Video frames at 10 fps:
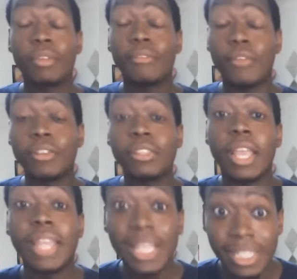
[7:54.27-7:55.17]
first
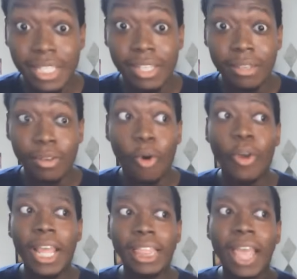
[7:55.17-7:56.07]
thing they see or
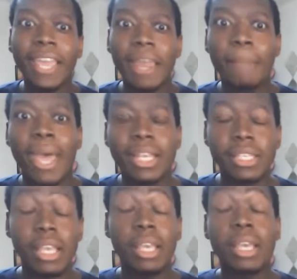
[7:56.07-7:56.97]
they think in their mind is,